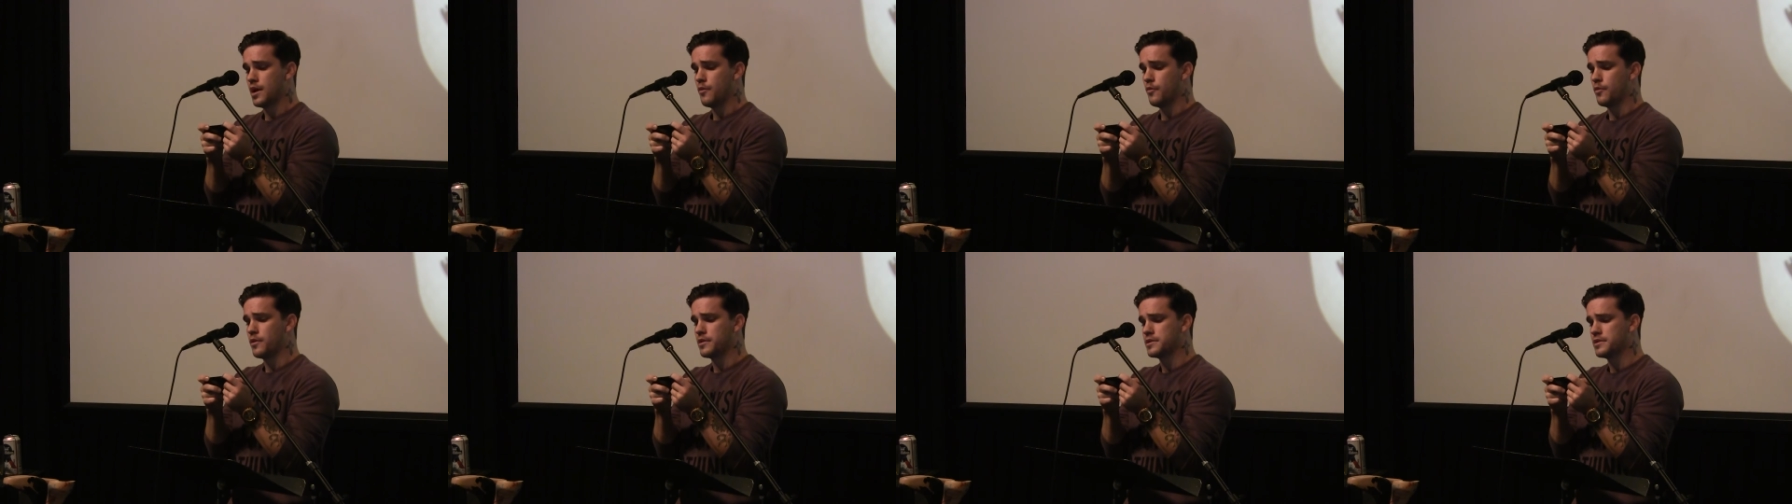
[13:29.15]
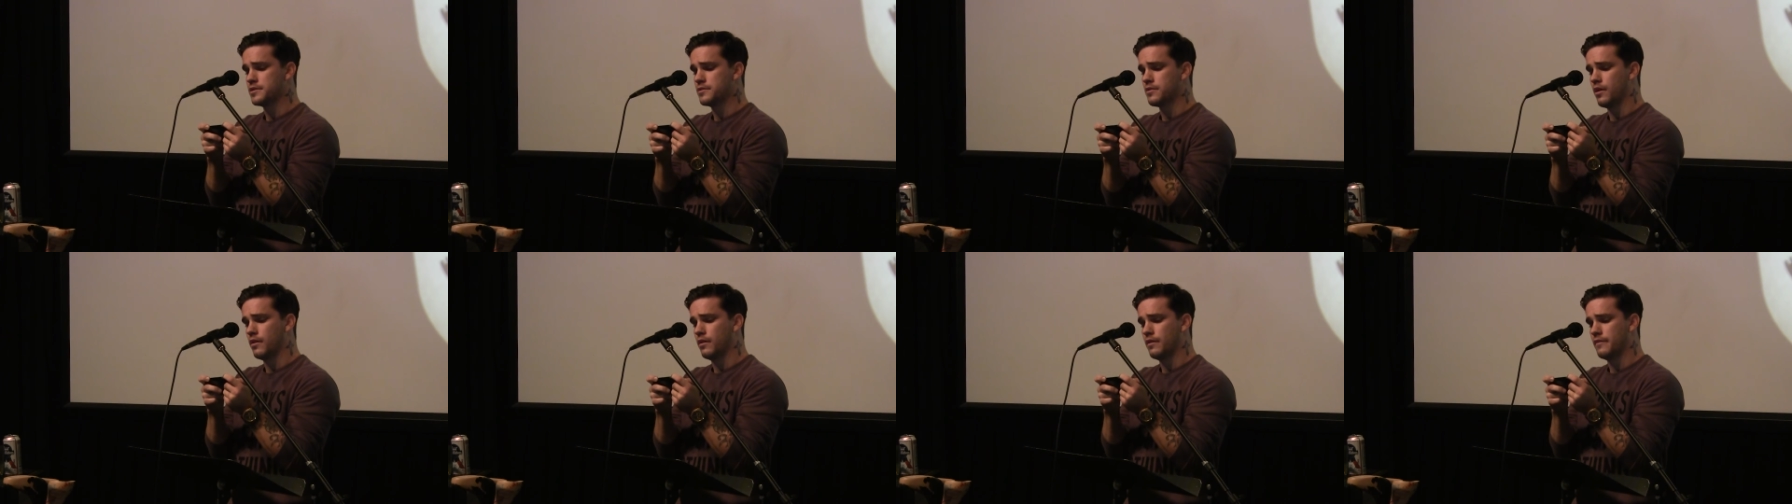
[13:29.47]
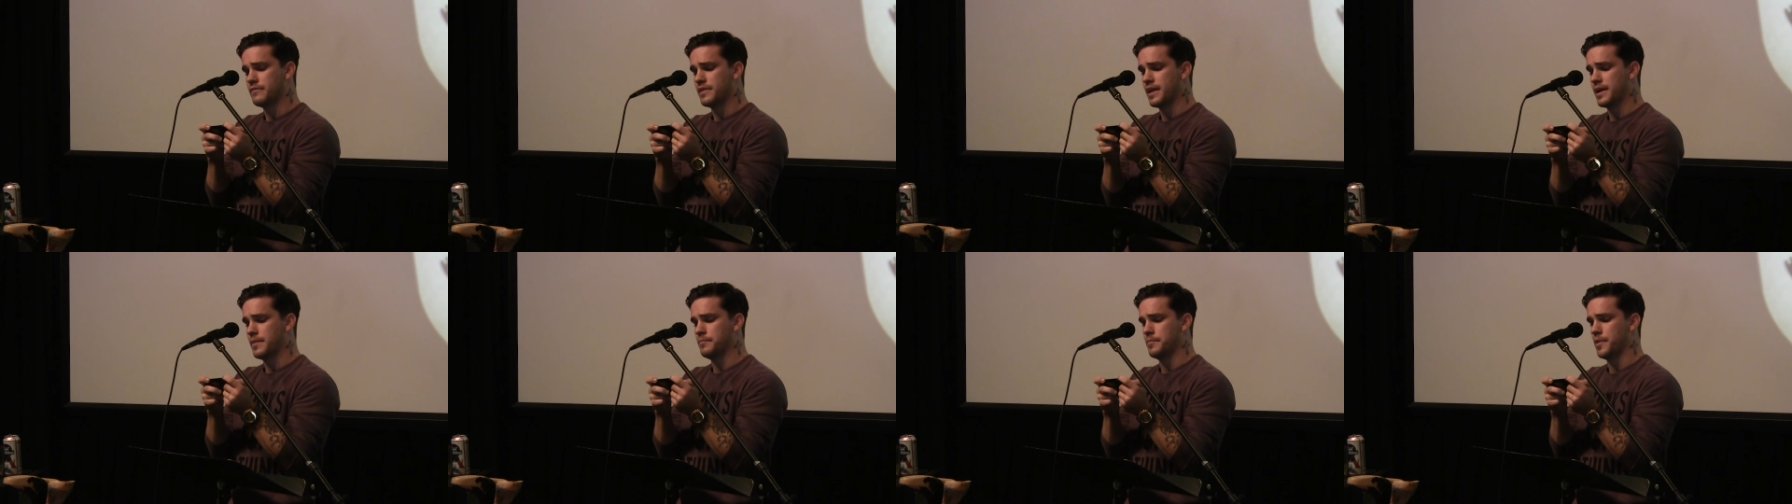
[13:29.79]
Where did all
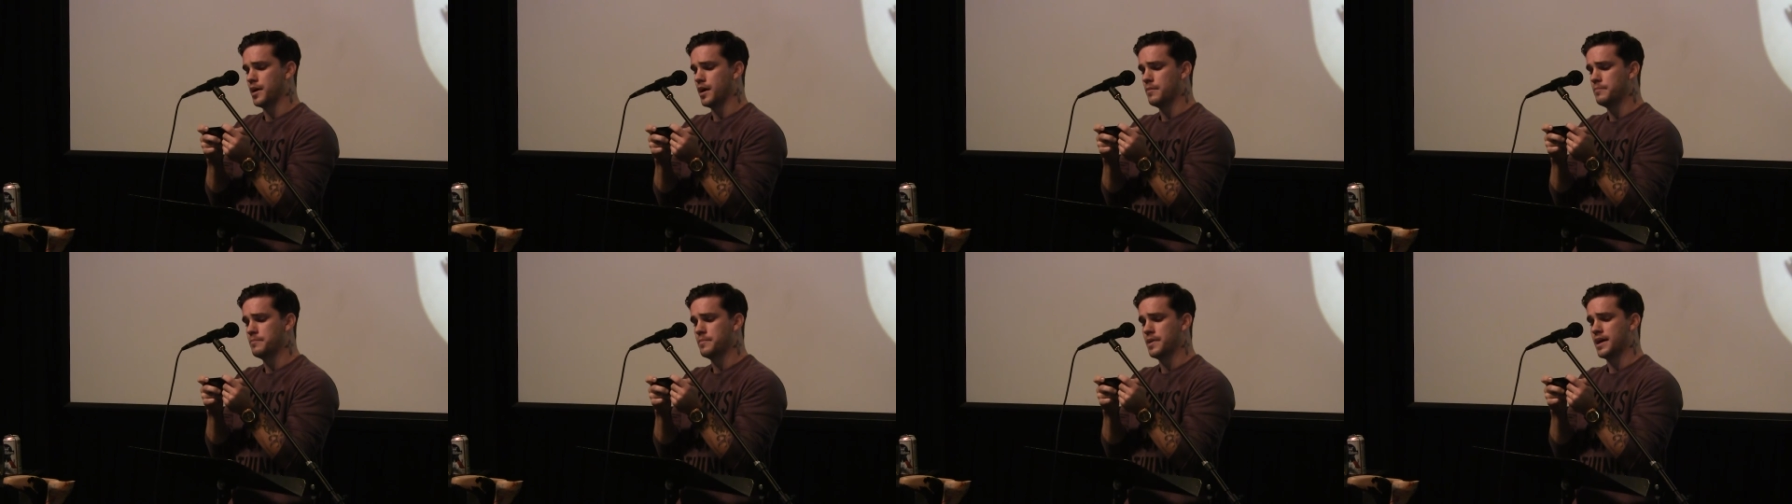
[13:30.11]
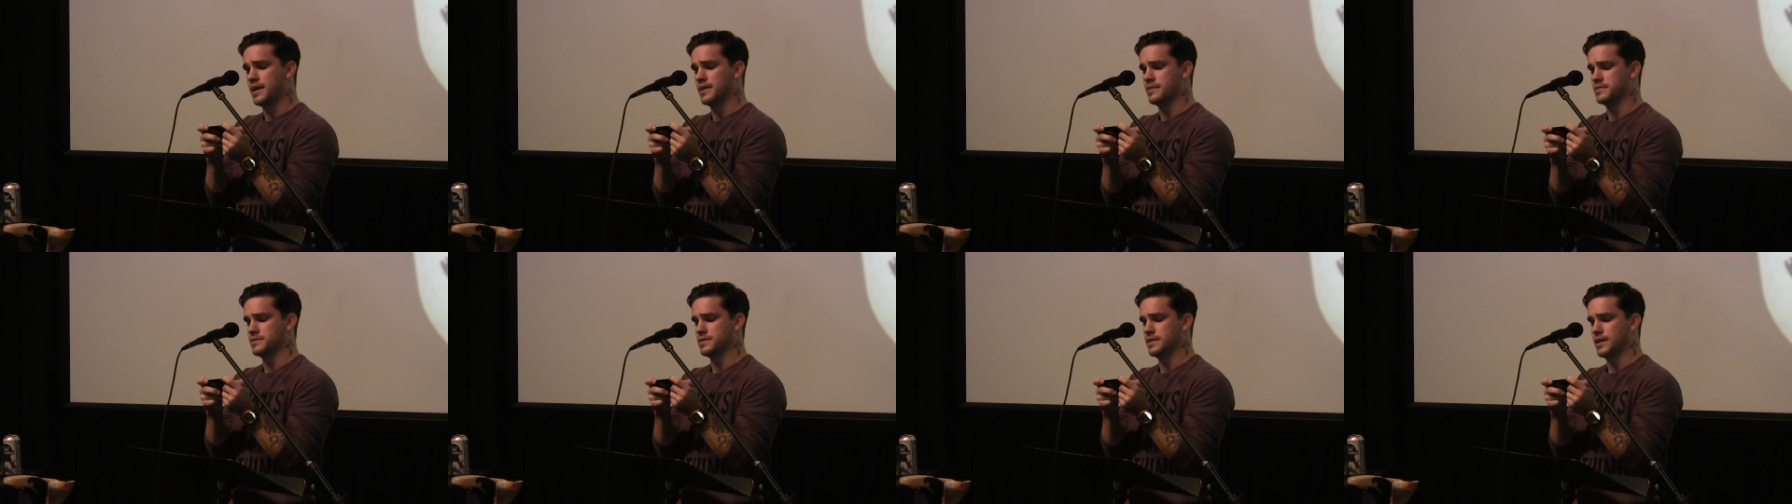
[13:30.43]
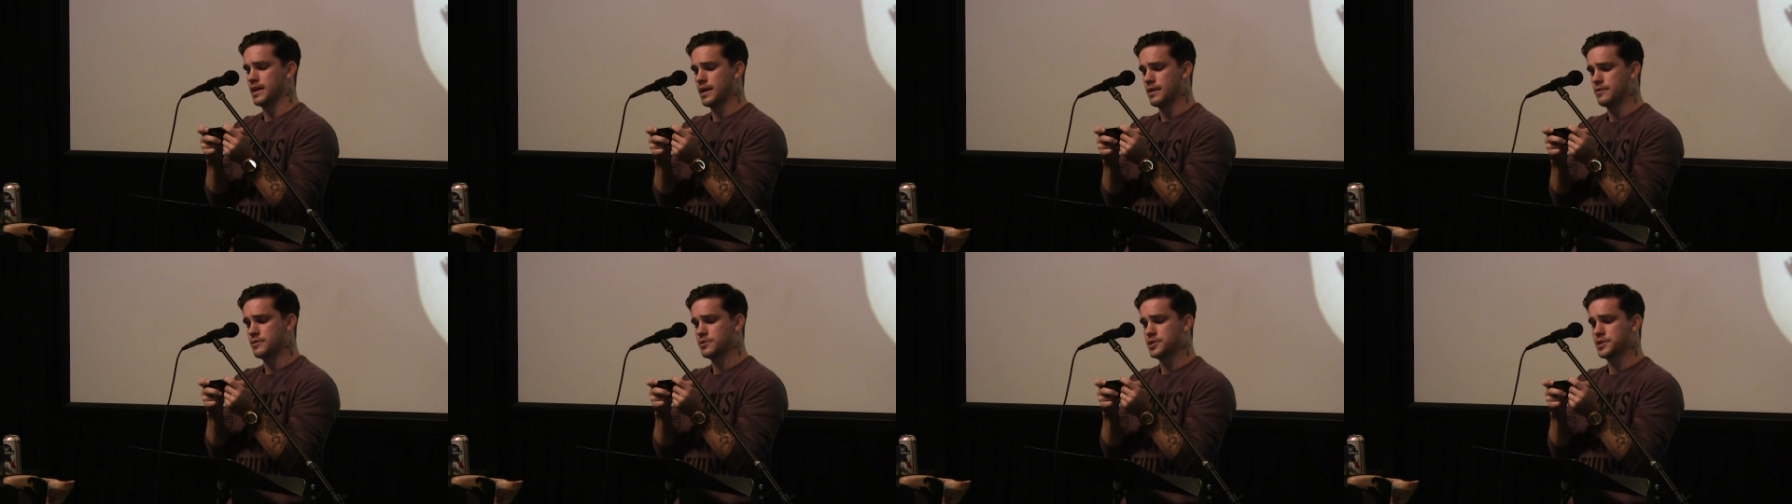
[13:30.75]
of that bombast and
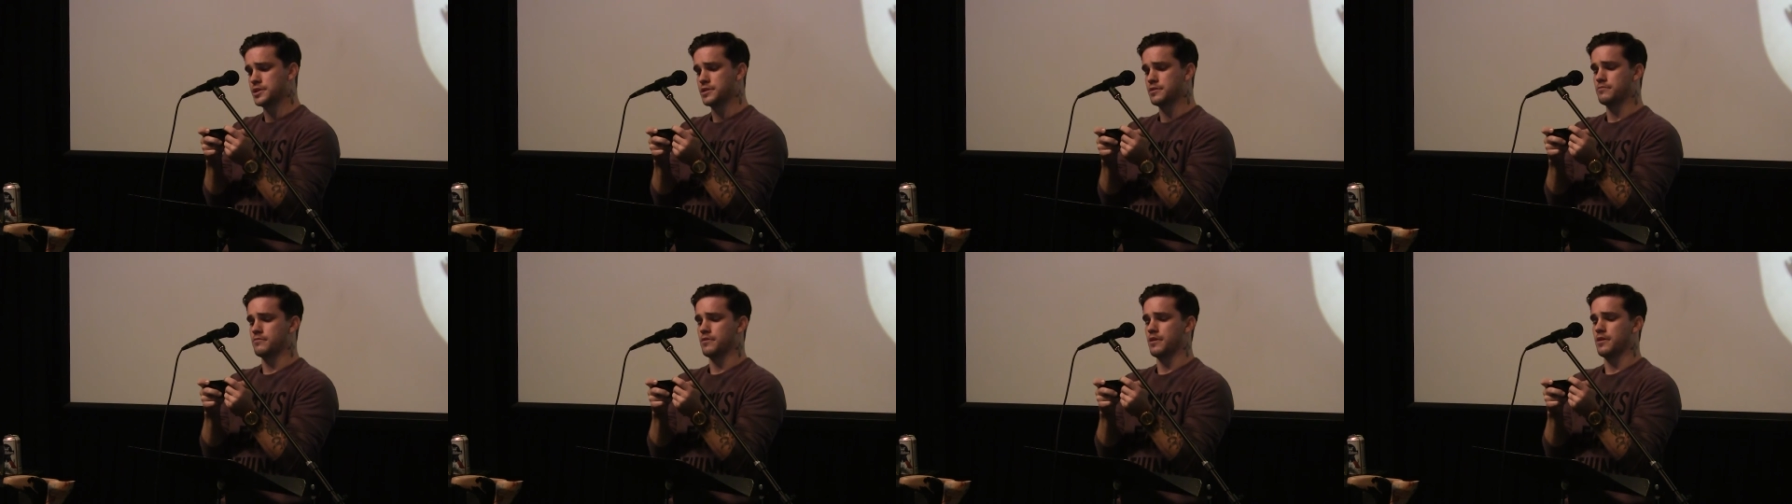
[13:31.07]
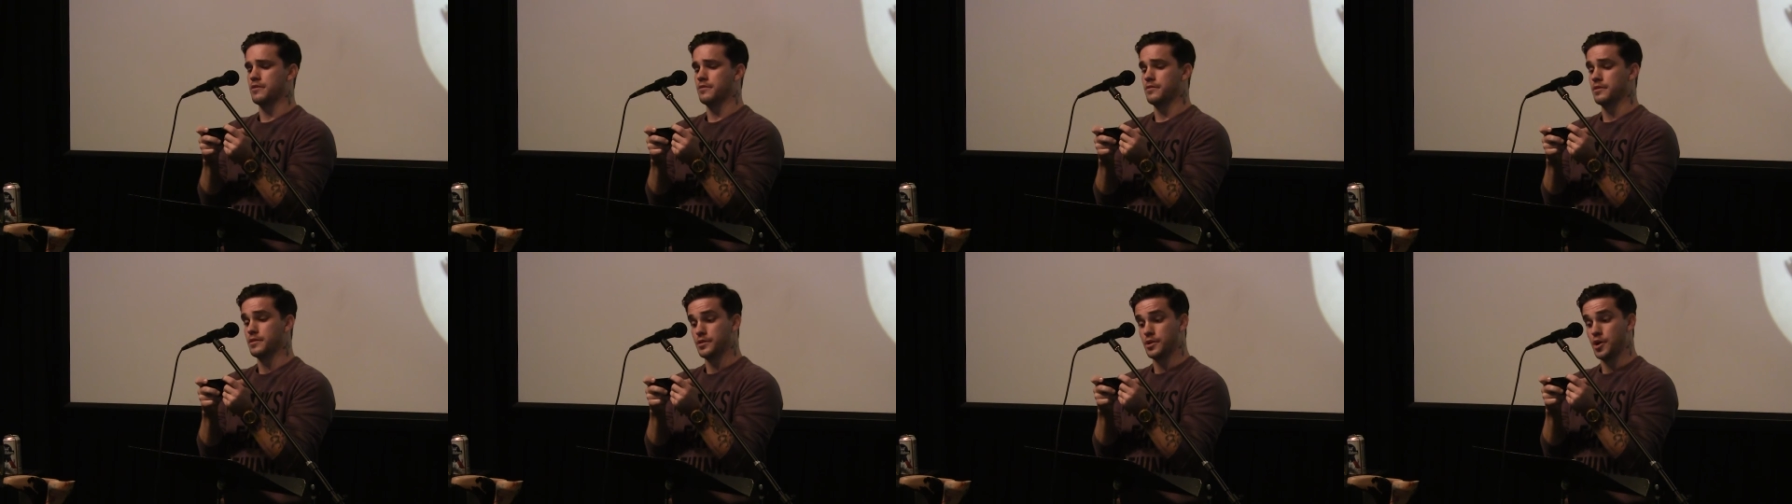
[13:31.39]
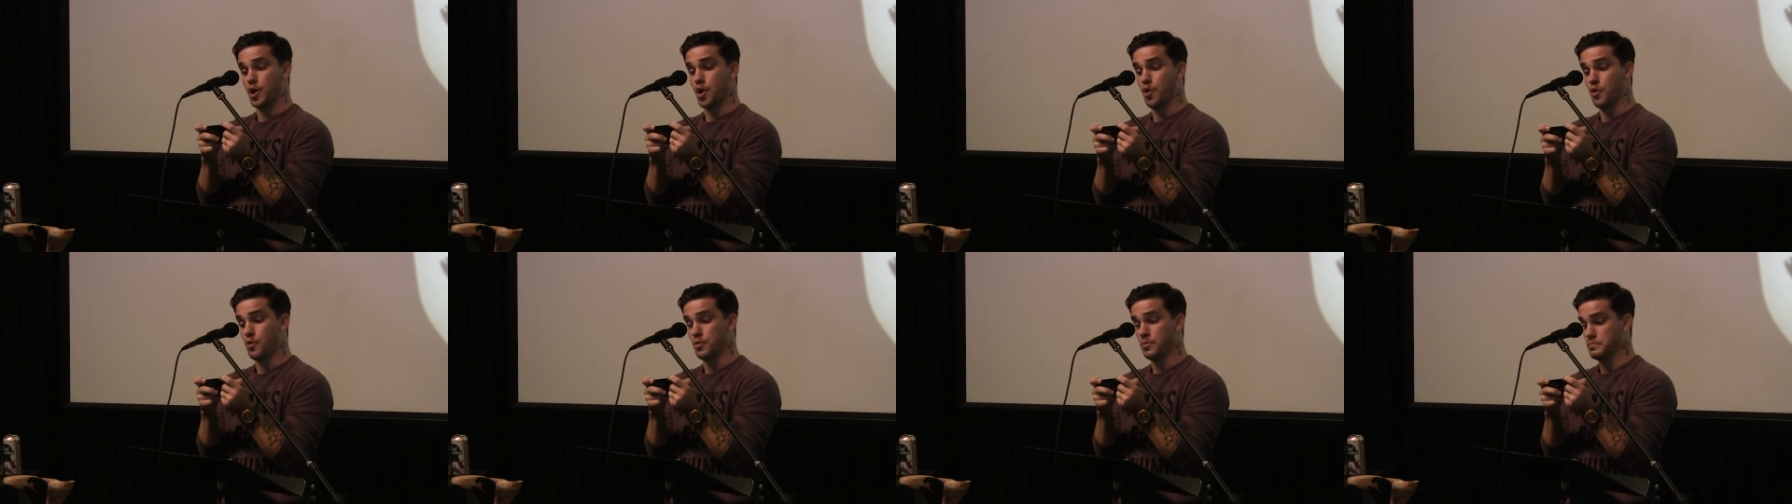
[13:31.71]
energy
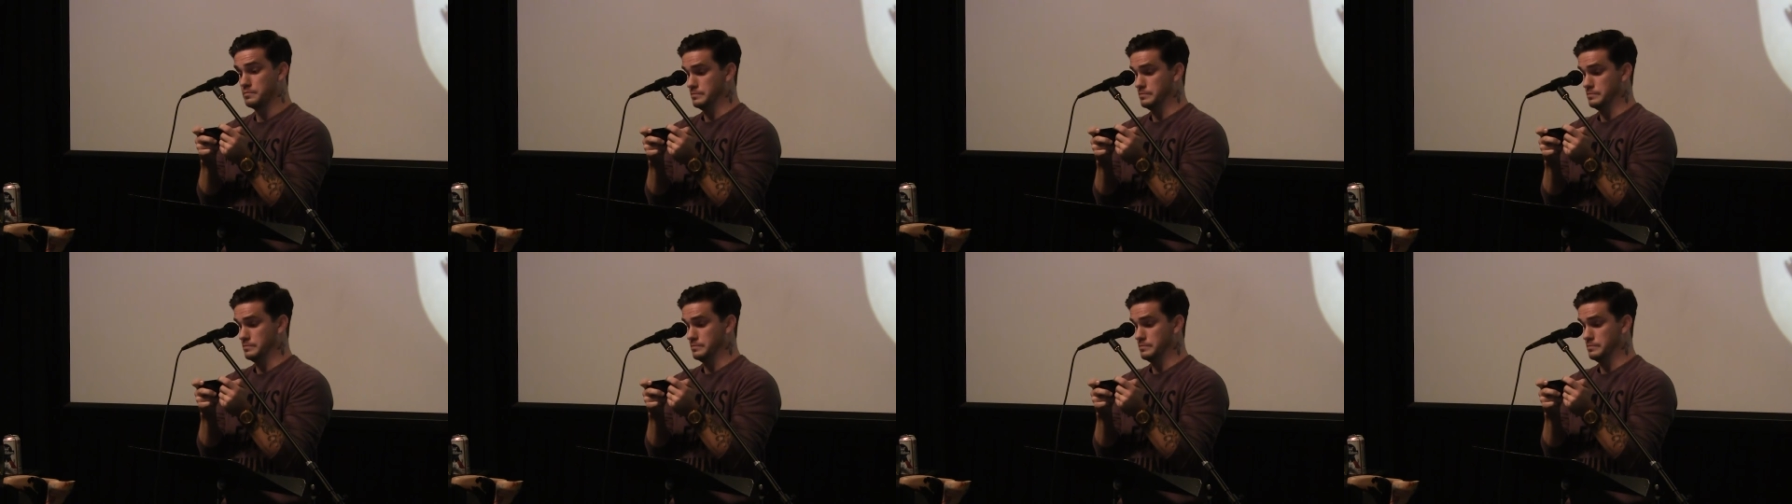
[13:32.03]
go?